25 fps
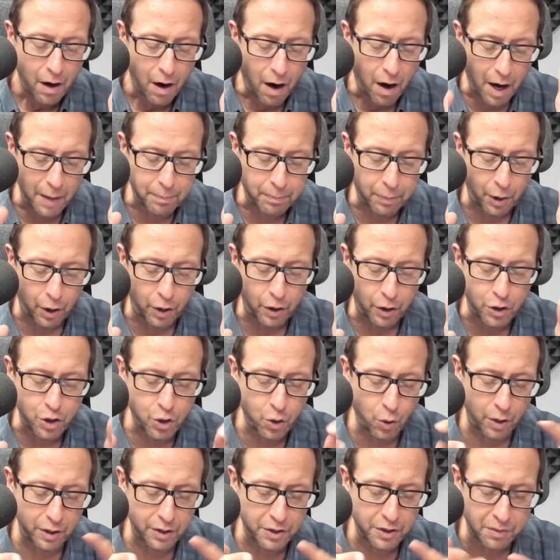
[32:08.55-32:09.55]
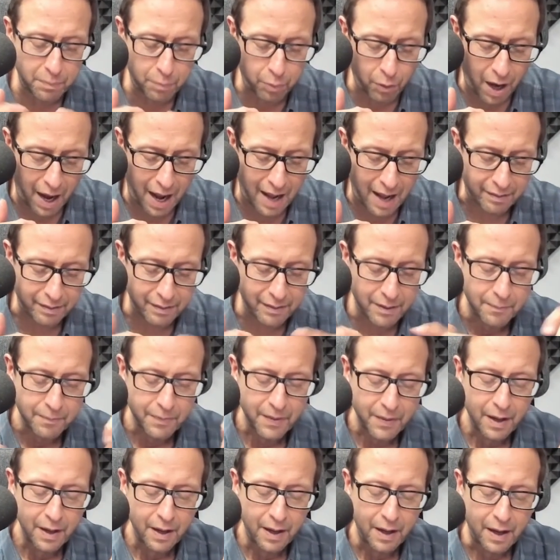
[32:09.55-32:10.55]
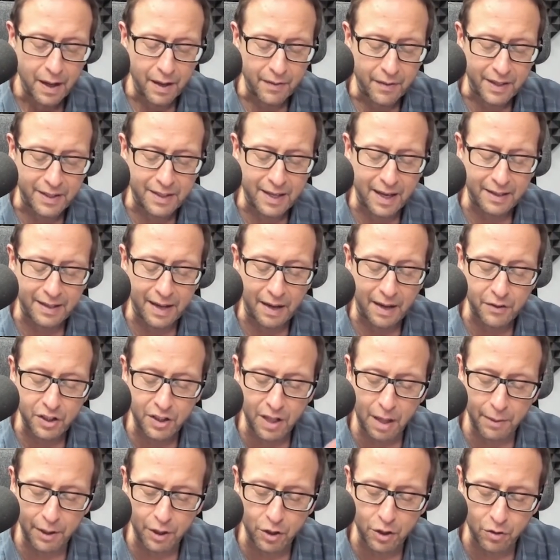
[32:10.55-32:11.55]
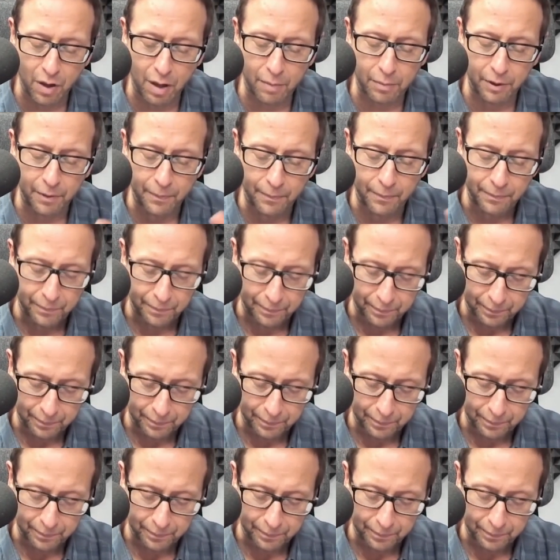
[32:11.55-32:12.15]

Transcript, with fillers: heartburn, shortness of breath. They tend to have stomach trouble,